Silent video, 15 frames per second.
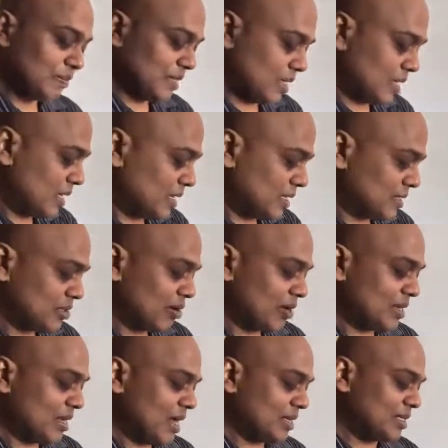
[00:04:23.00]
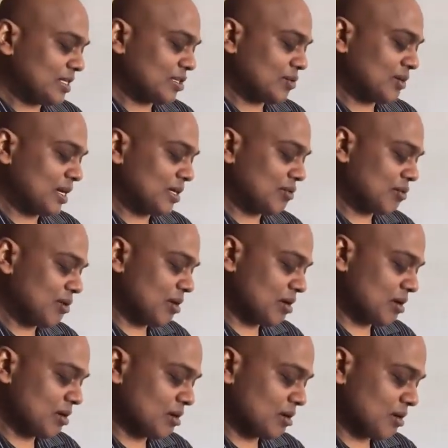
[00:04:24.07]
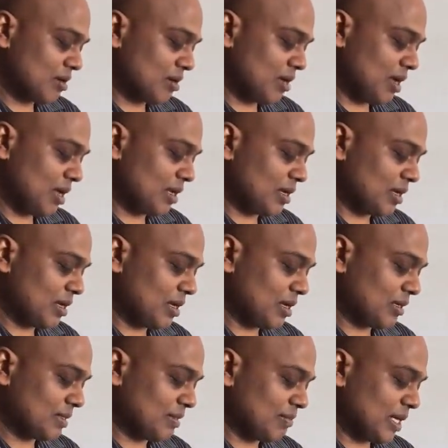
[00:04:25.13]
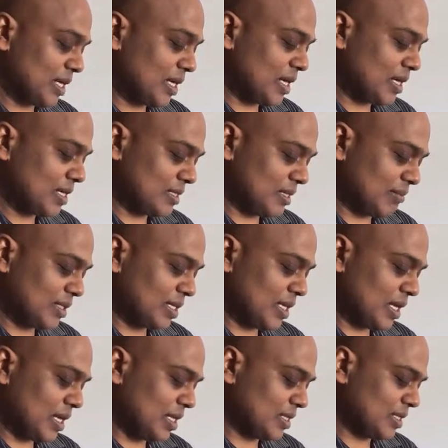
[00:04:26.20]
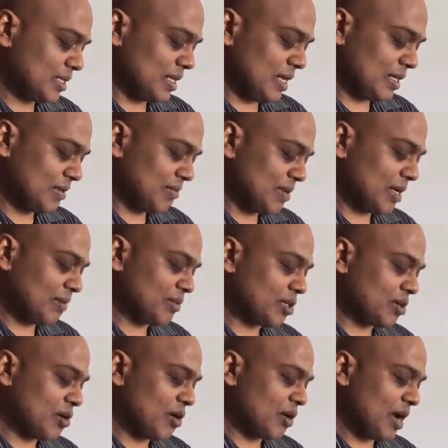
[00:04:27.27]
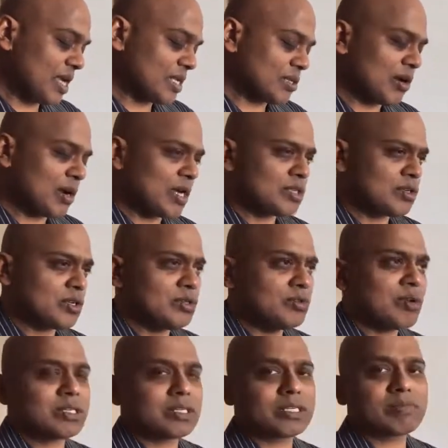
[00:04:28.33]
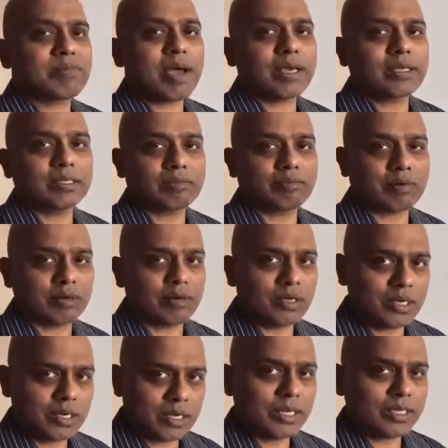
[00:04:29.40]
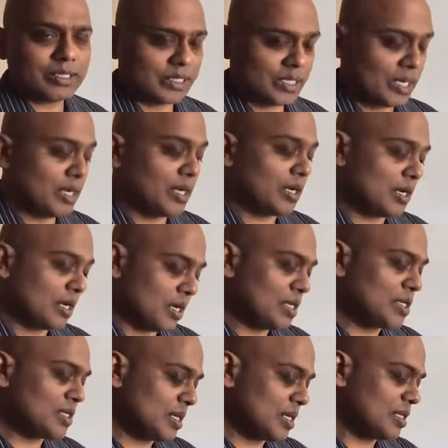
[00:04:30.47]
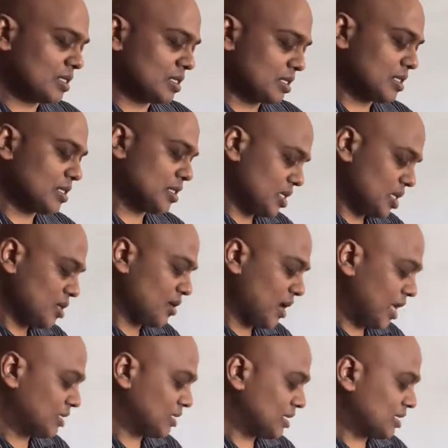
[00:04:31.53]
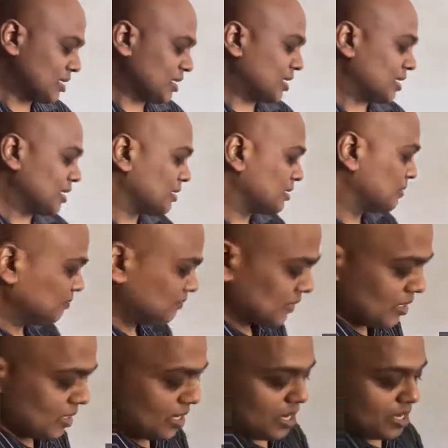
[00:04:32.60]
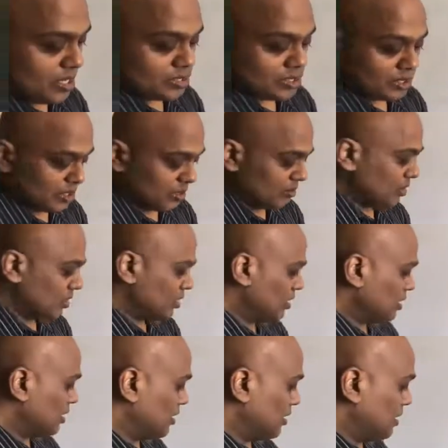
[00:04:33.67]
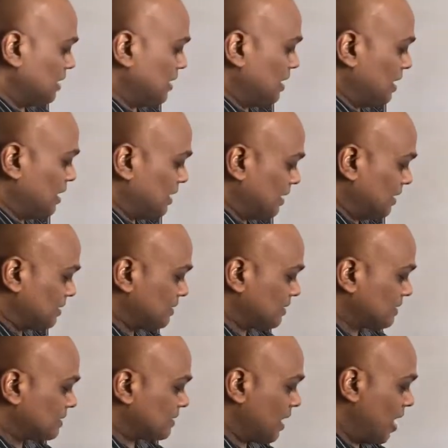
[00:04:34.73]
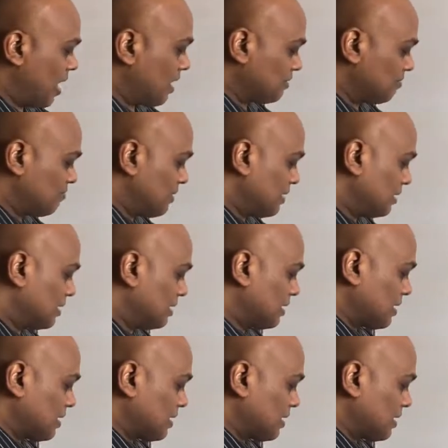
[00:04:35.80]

it's not that just you get one and somebody gets something else that becomes wrong. As long as you are satisfying the constants, your answer is correct. So let's start with